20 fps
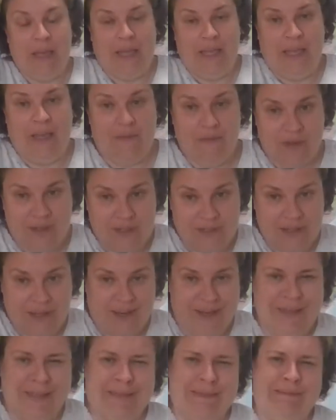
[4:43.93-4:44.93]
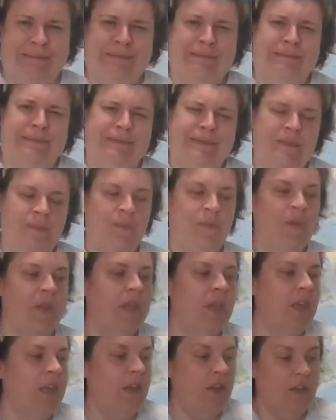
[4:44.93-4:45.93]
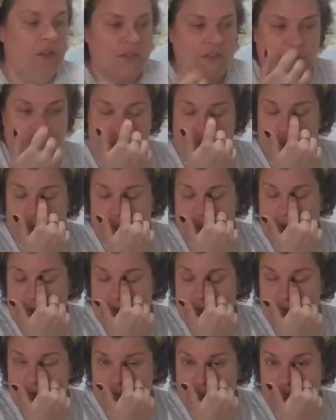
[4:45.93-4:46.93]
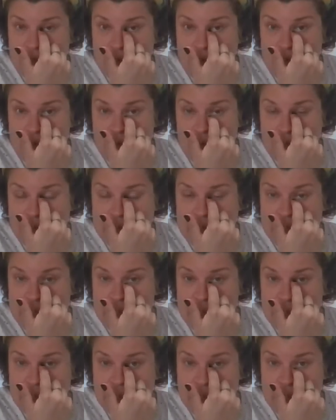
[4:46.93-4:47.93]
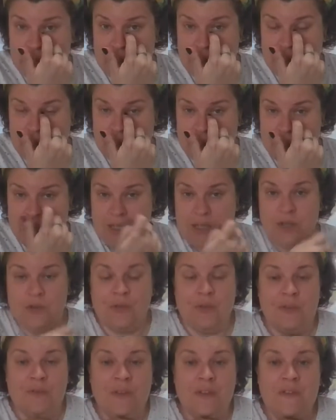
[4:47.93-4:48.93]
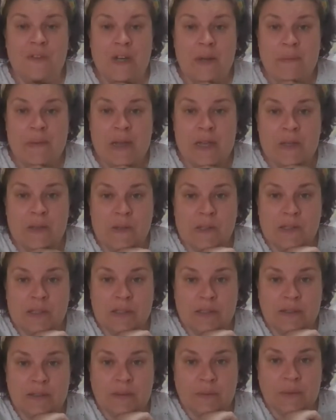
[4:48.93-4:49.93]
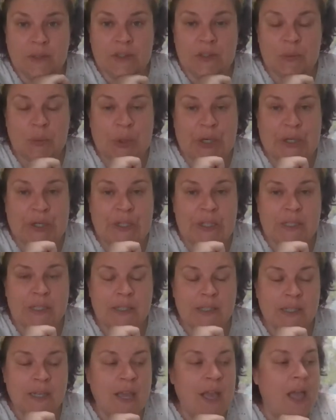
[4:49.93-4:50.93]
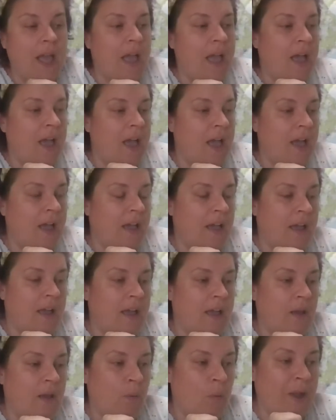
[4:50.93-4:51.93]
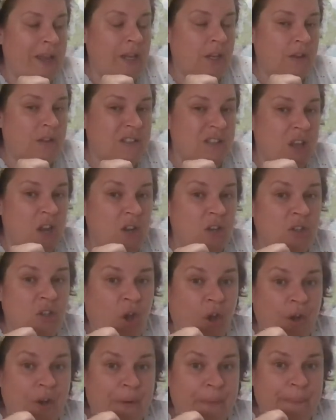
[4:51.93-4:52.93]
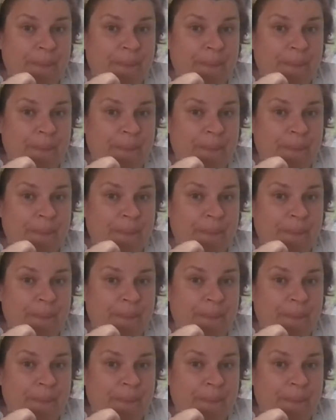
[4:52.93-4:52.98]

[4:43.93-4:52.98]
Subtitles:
Everything's like... Ugh. So, total for the week is 115 miles, which is pretty good. Weight loss, none.